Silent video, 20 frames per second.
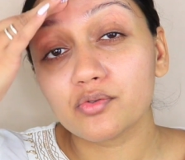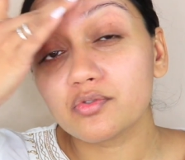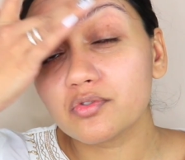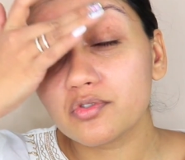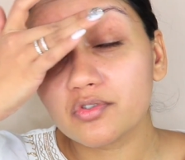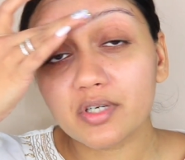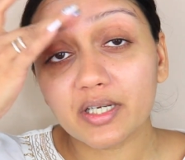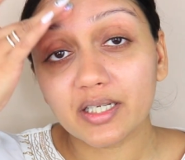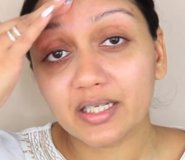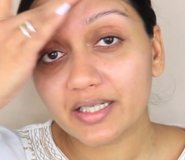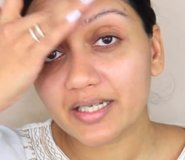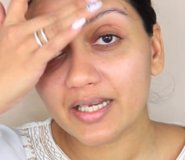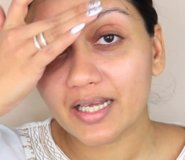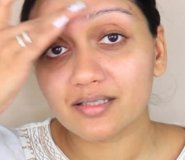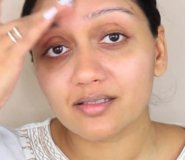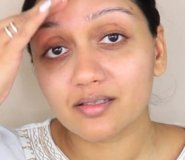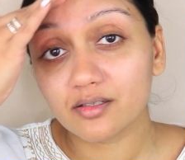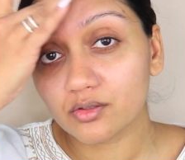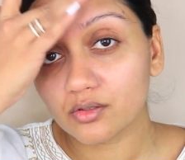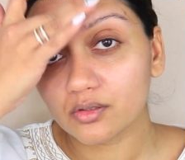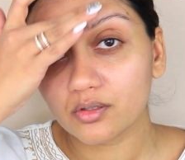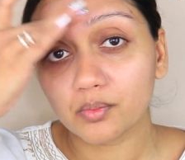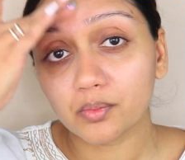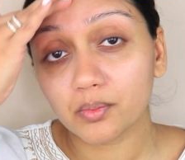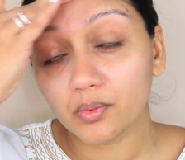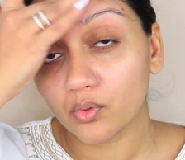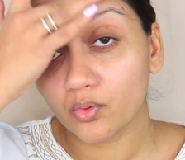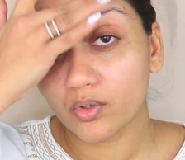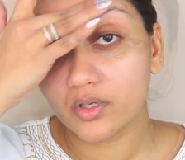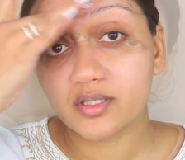really gets into the
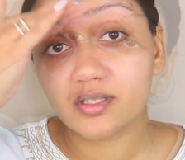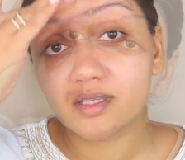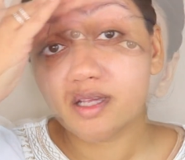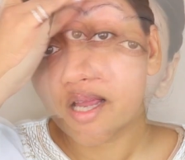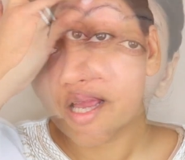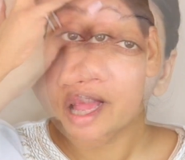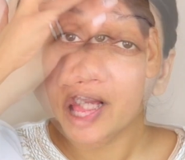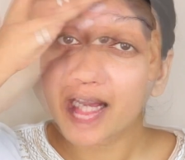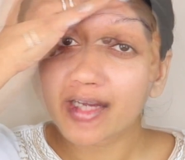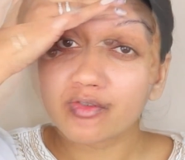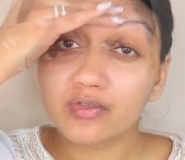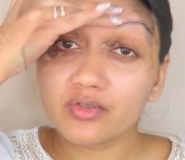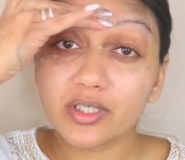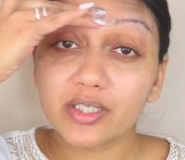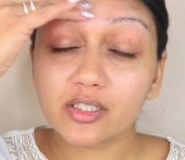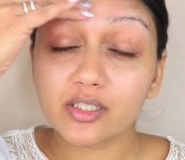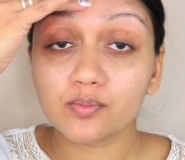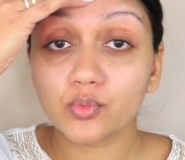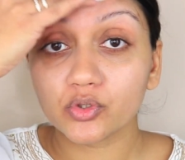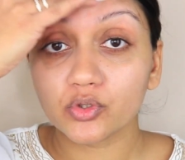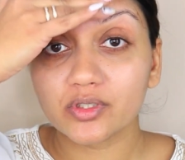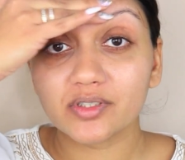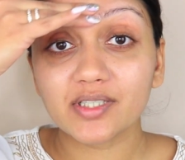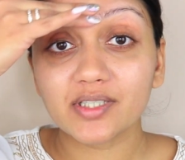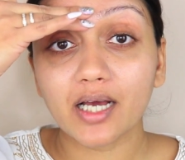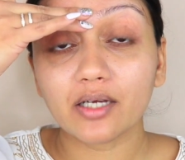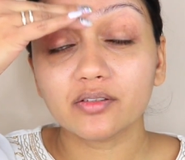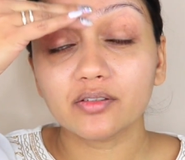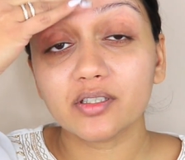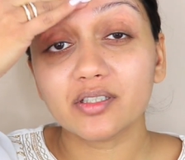pores and really smoothens
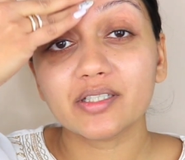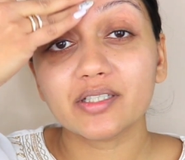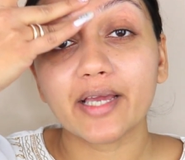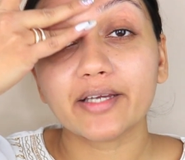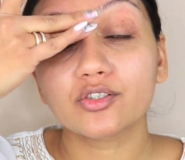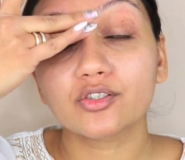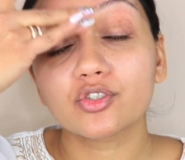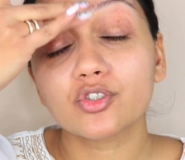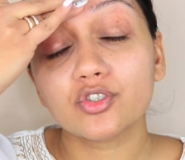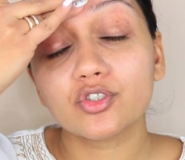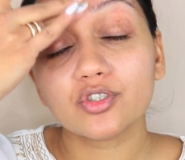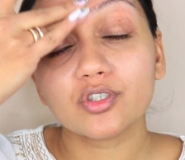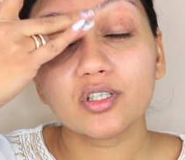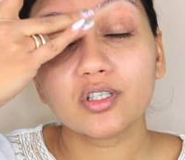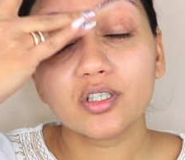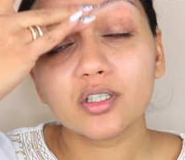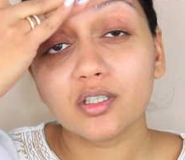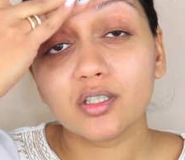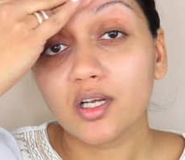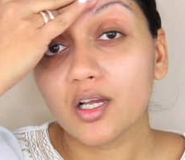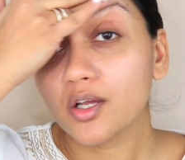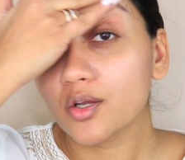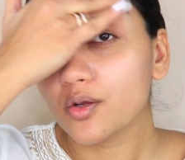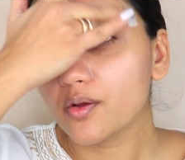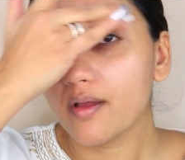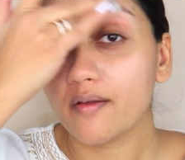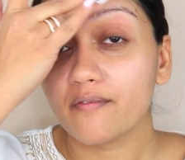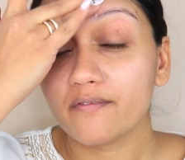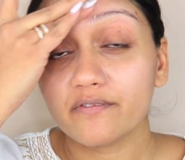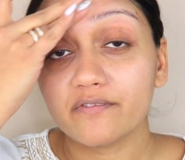out the texture
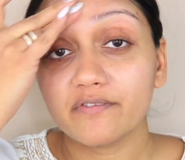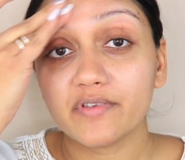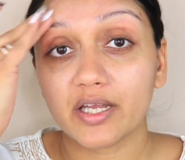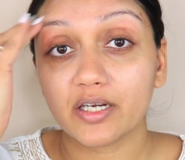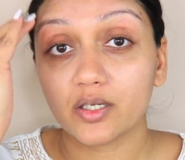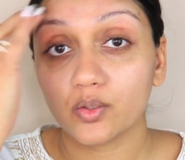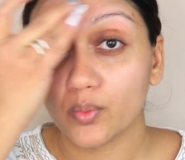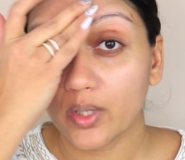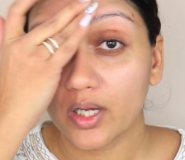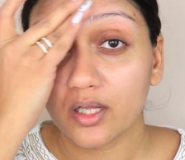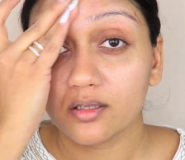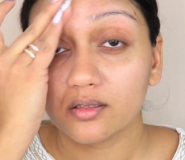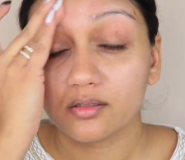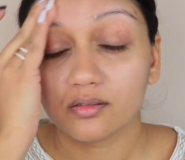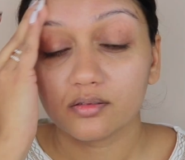very well.